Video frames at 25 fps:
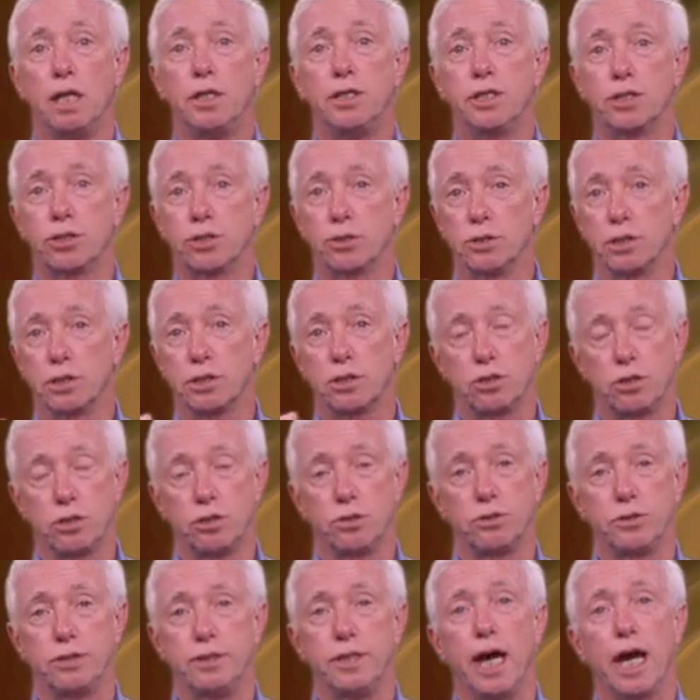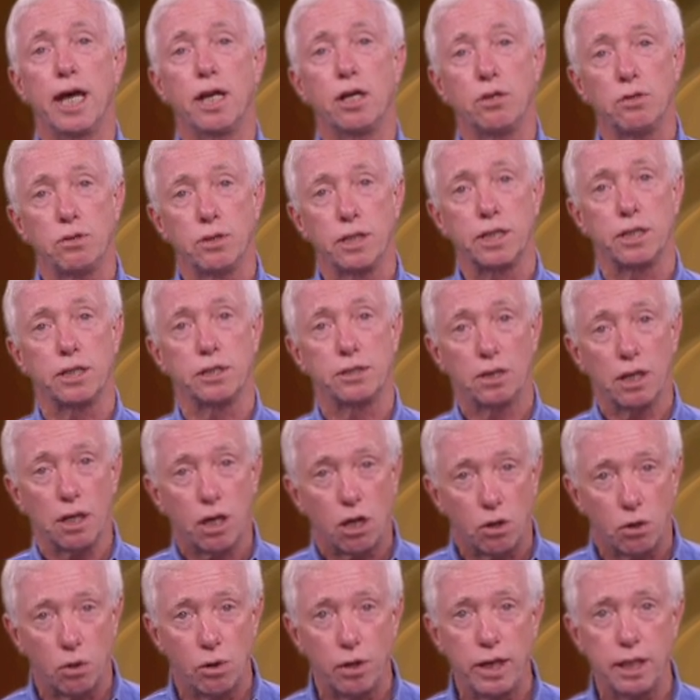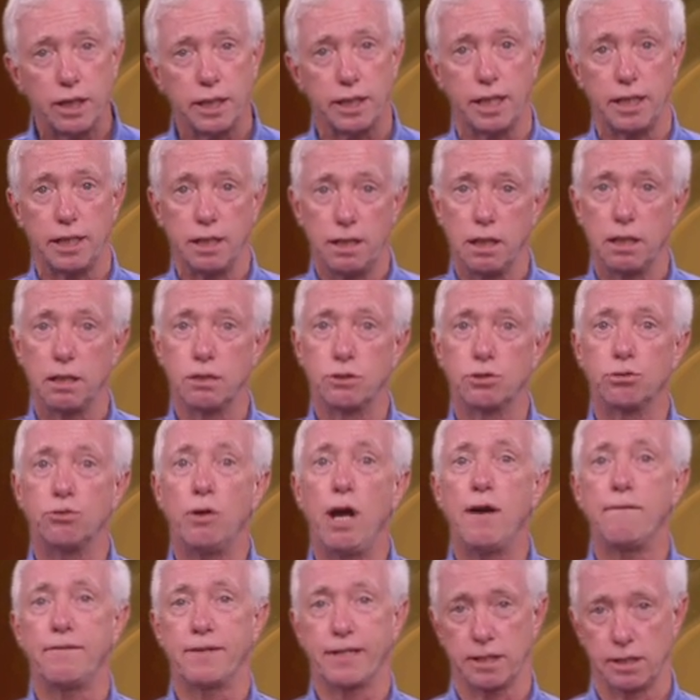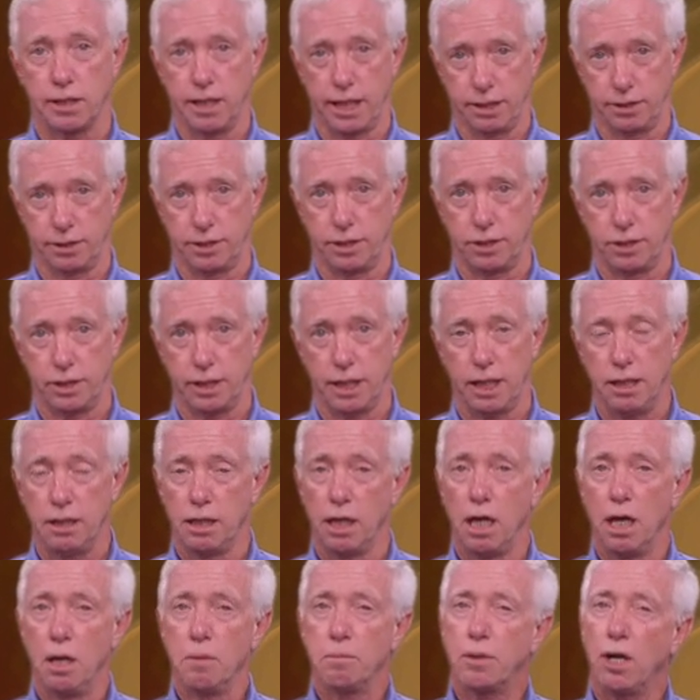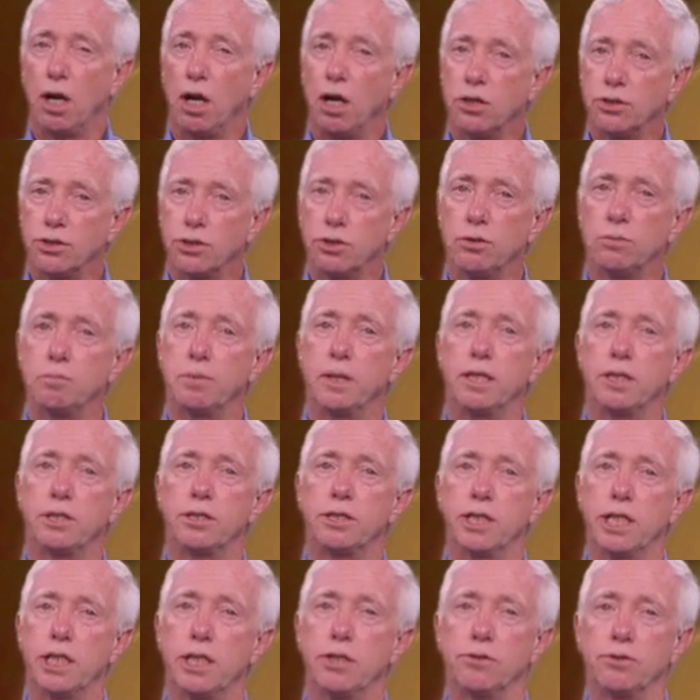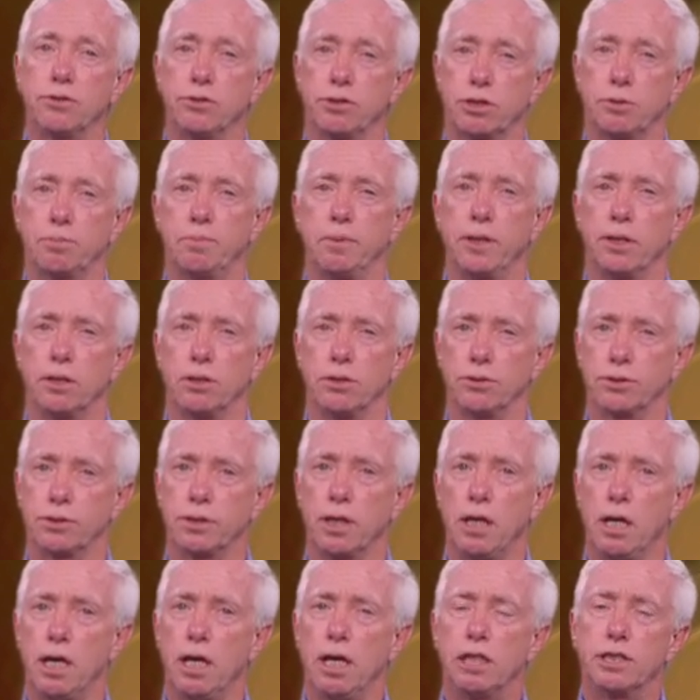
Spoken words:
This will include not only the oily traffic lanes that you get, but also be the general spills.